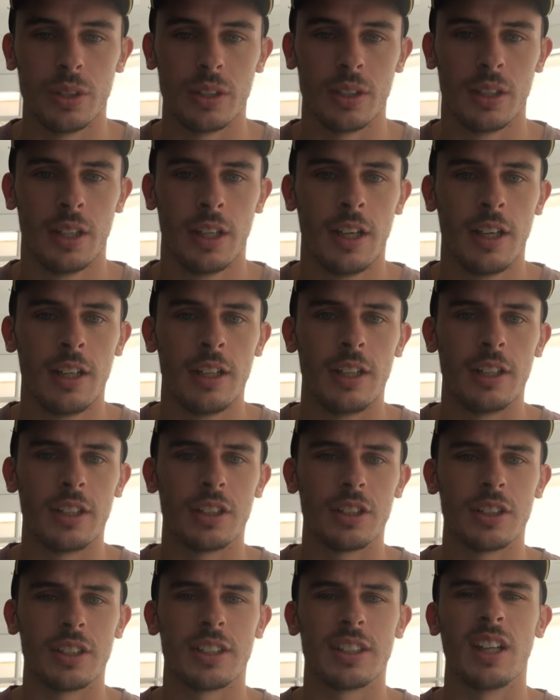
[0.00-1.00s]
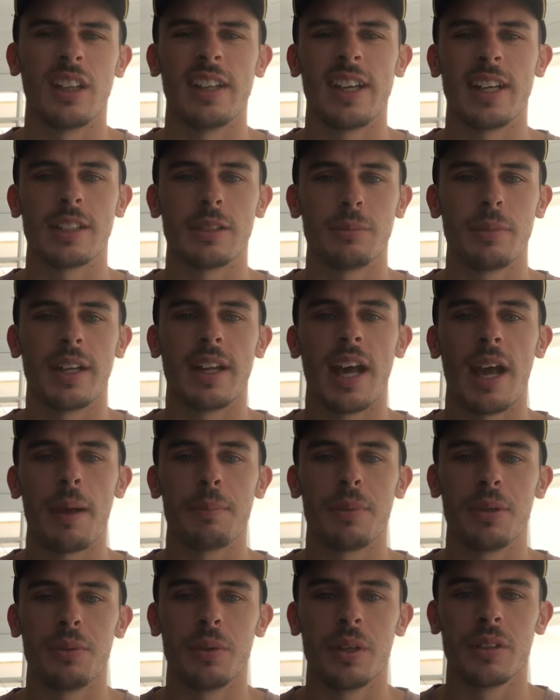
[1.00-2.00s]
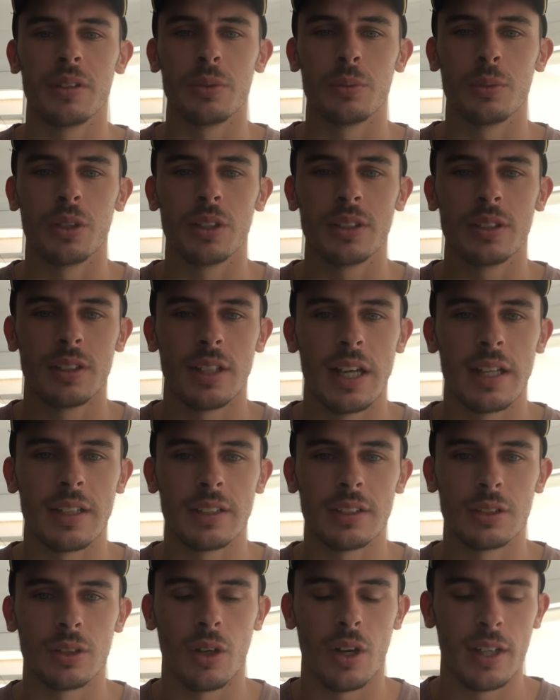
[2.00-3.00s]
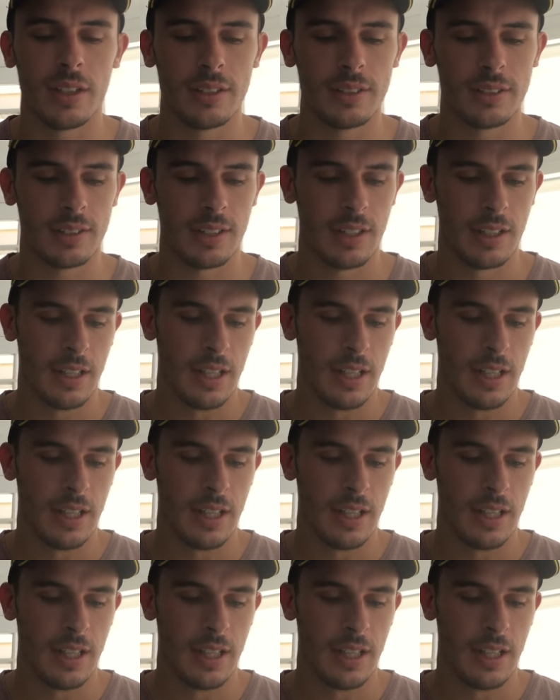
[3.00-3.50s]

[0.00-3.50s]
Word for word: And you could just tell he hasn't been happy where he was at the Titans.